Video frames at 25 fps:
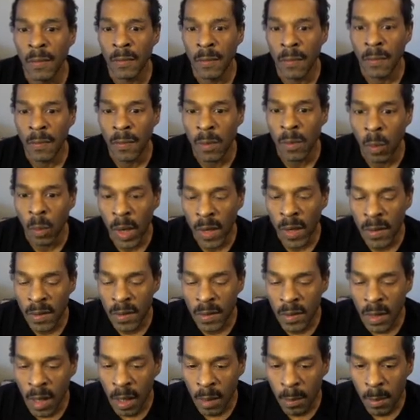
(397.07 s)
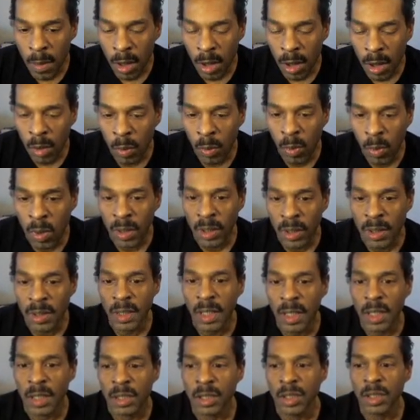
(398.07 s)
the way the stock market works
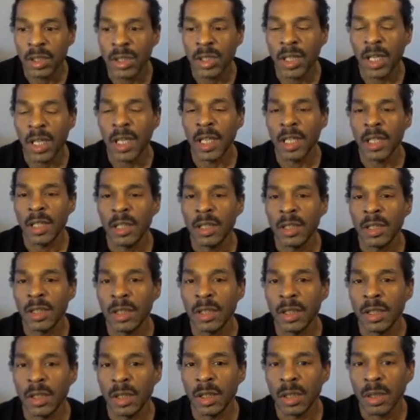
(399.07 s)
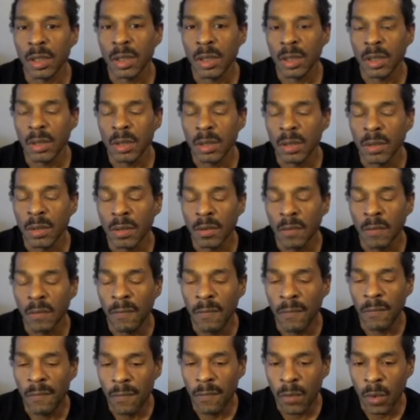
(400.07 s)
has changed
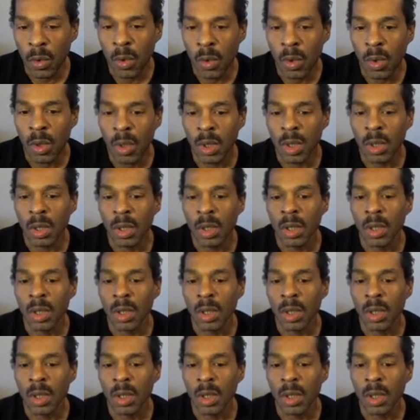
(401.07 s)
for